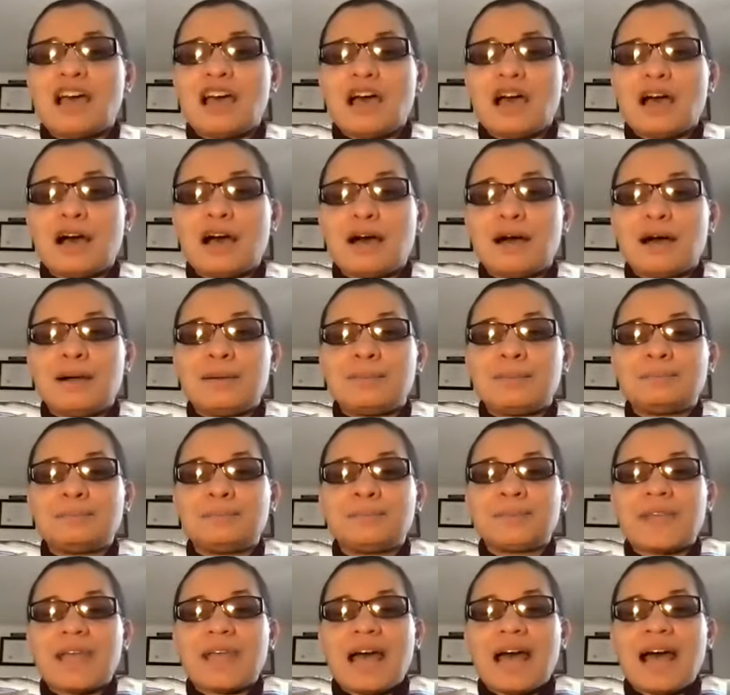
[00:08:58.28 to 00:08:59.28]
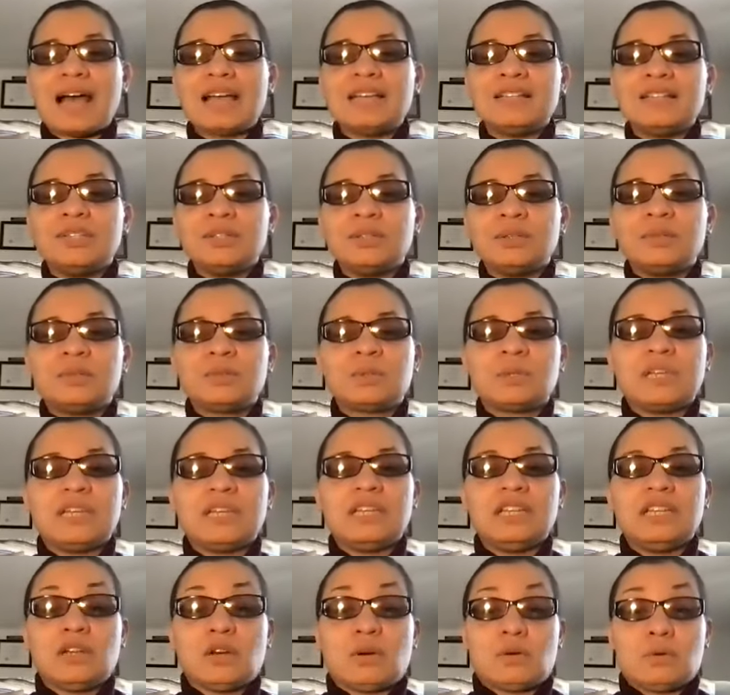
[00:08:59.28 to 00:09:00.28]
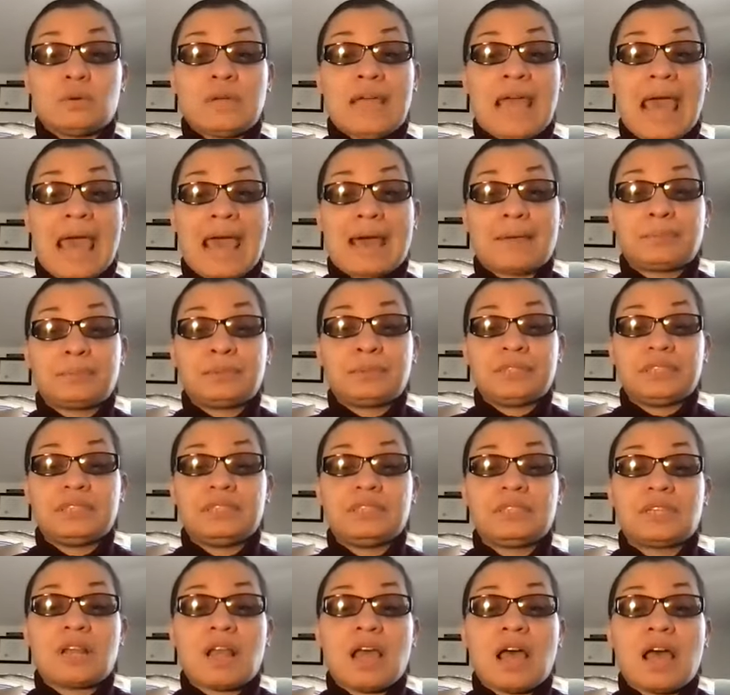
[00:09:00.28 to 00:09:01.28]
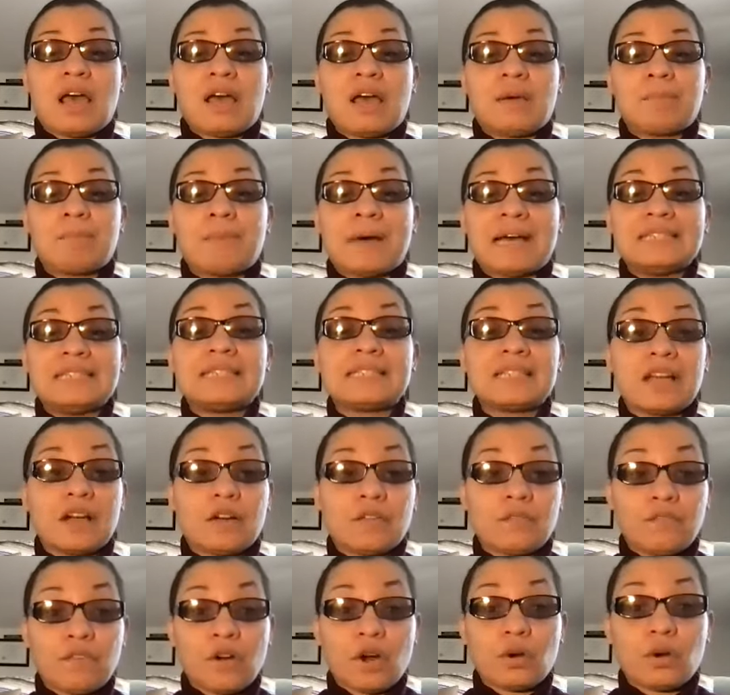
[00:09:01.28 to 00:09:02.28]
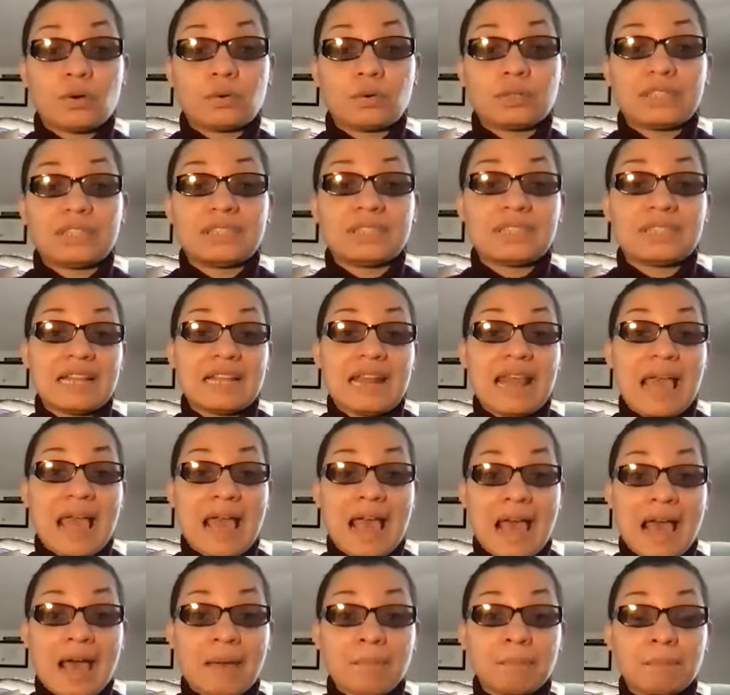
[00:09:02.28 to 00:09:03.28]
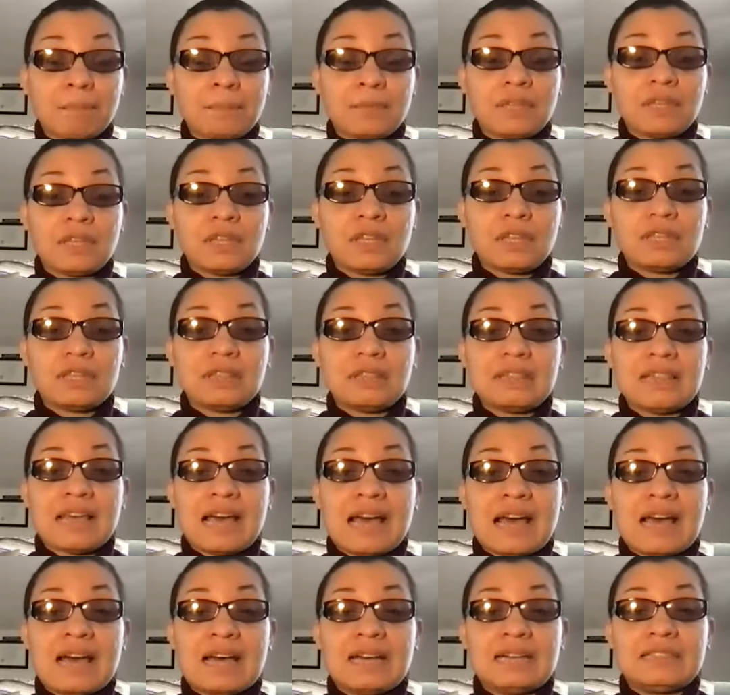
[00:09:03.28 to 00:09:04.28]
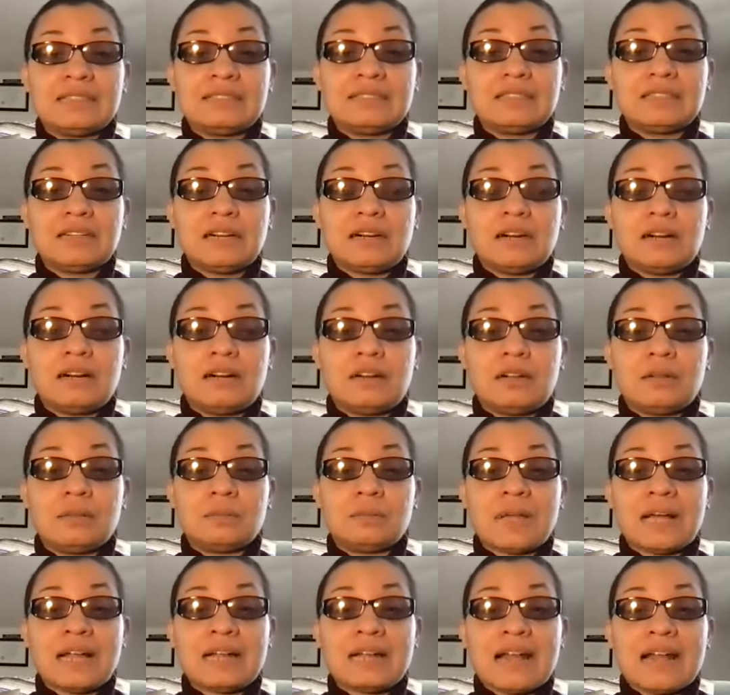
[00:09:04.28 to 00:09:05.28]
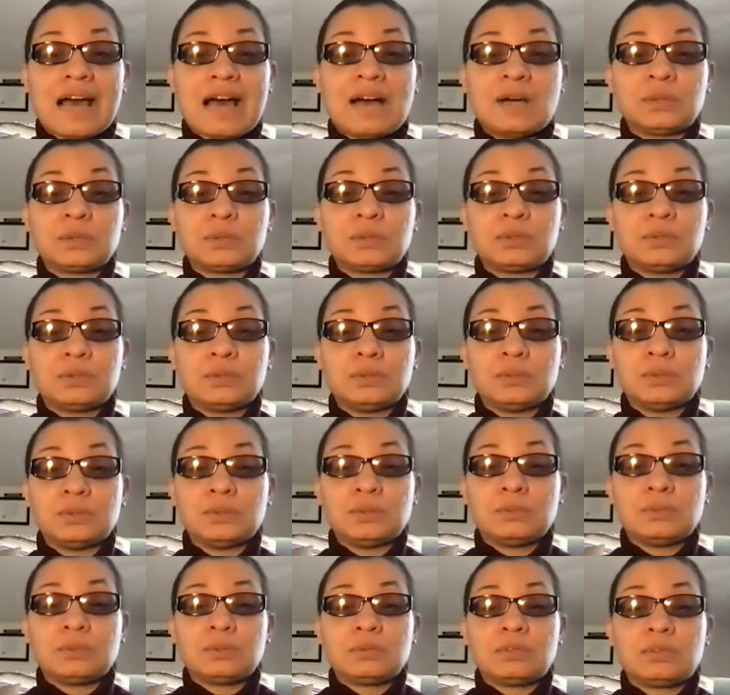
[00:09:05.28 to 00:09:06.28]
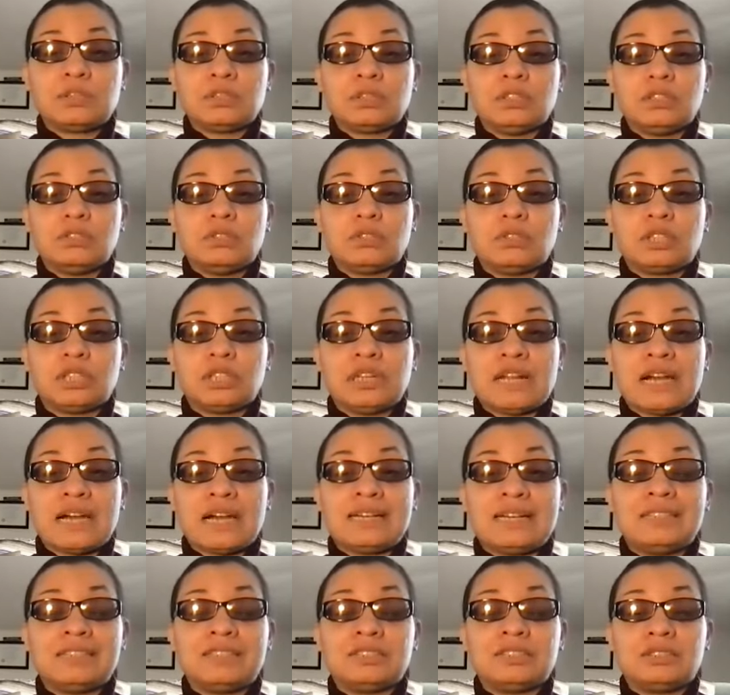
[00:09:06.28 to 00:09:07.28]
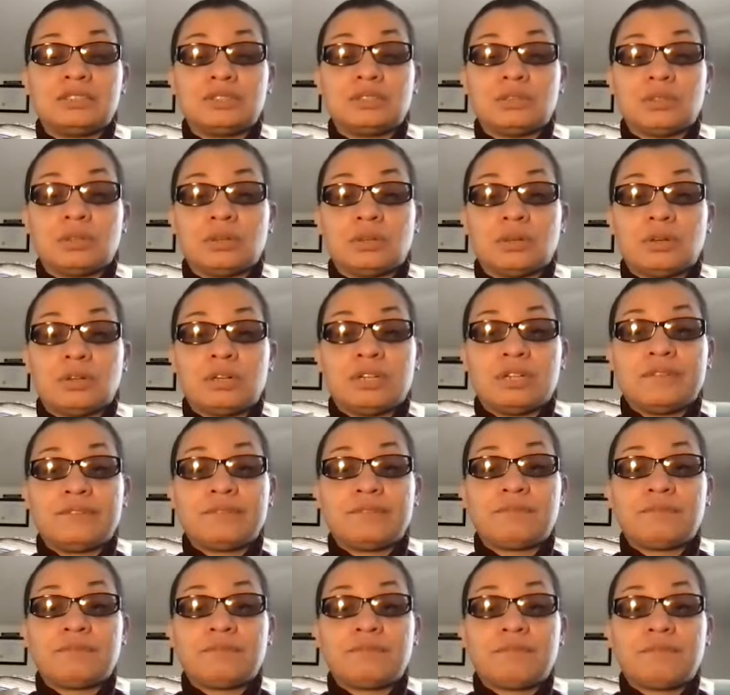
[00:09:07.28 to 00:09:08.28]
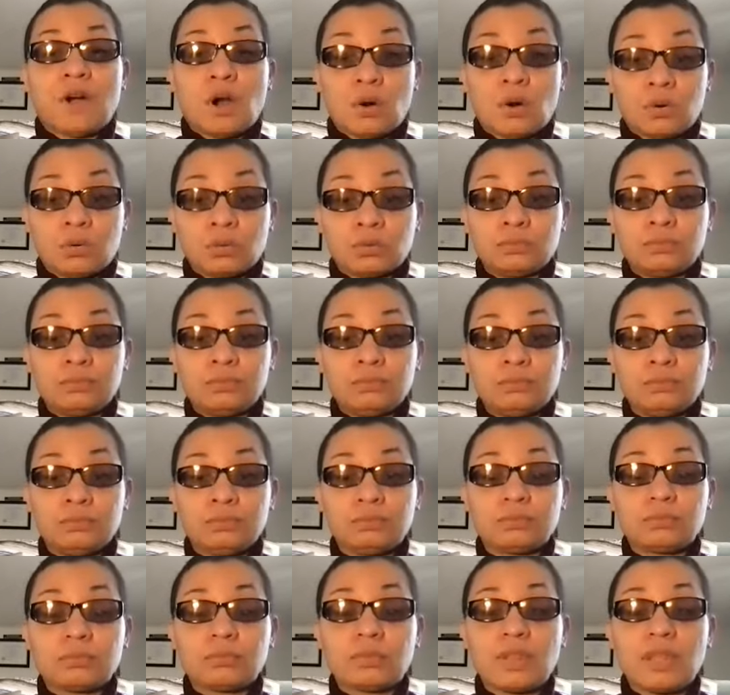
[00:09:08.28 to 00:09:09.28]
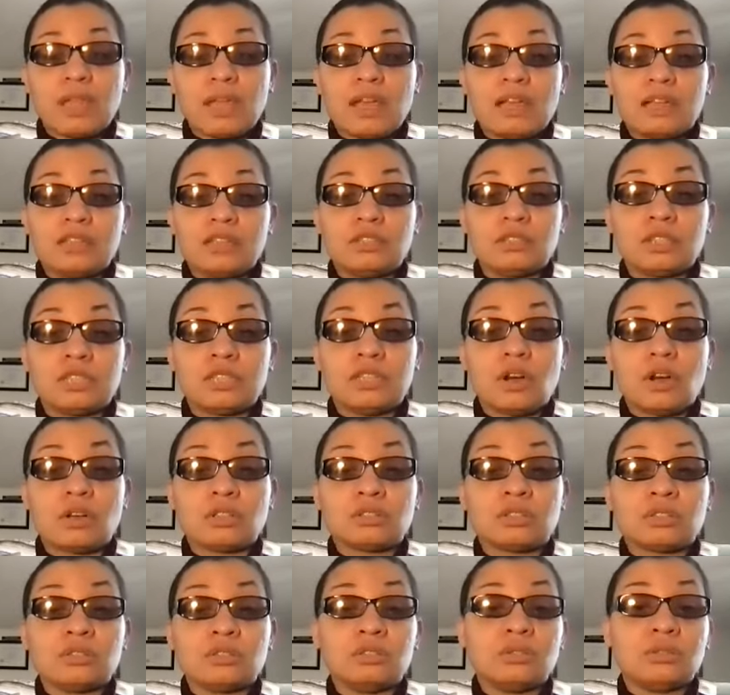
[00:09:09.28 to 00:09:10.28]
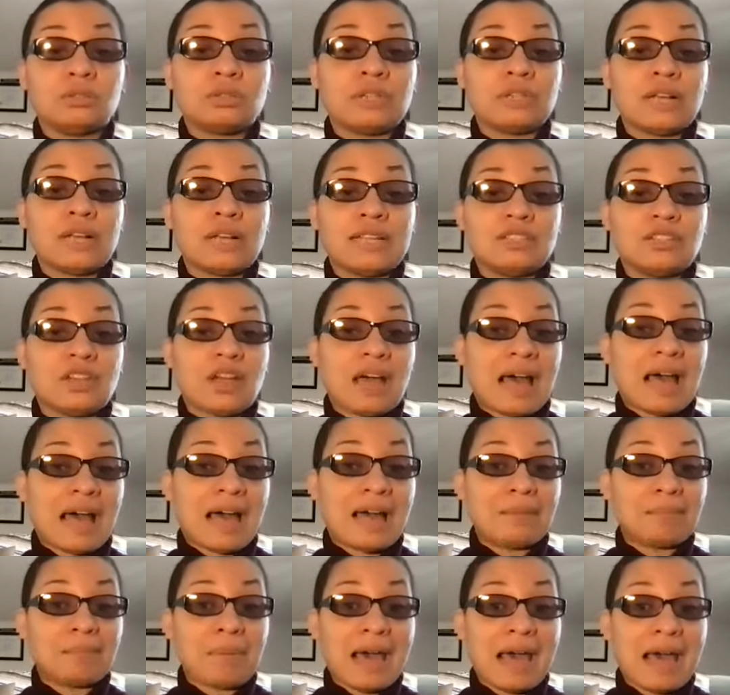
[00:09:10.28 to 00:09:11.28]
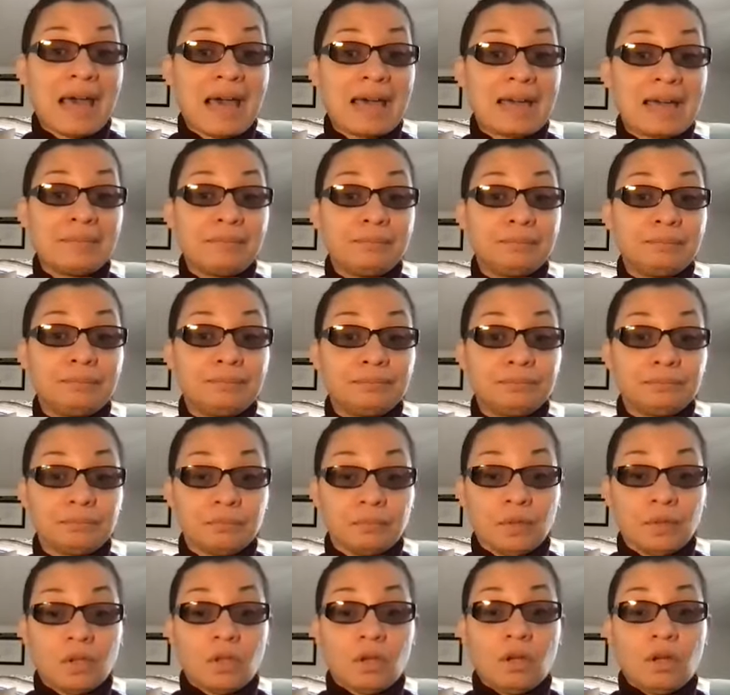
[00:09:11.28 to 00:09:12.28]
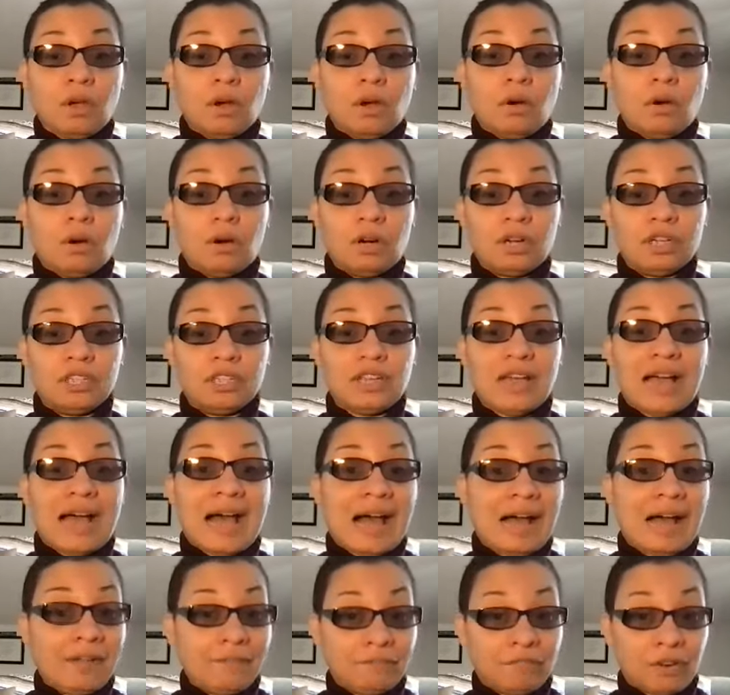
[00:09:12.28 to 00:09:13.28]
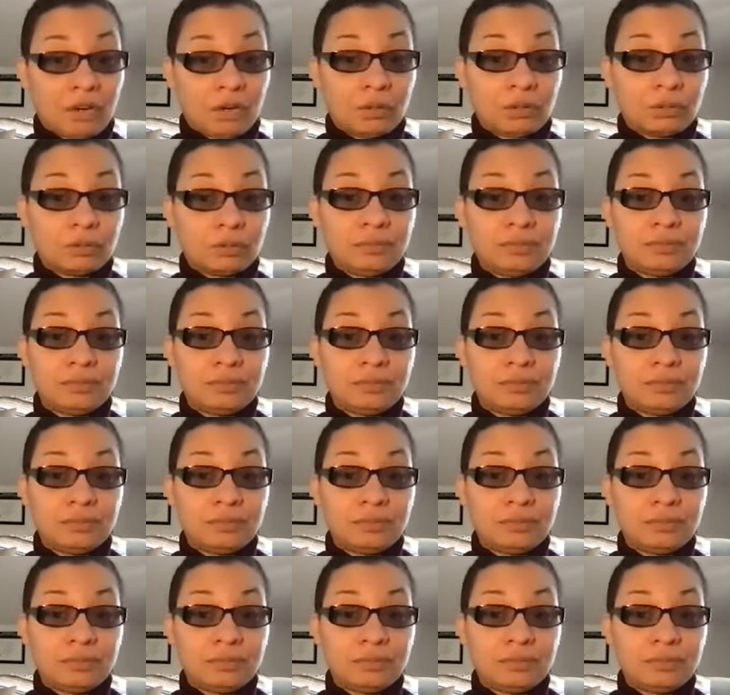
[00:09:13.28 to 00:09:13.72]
I use Caption on my cell phone. It's app that allows you to utilize your phone. You can also use it on your iPad or your iPhone.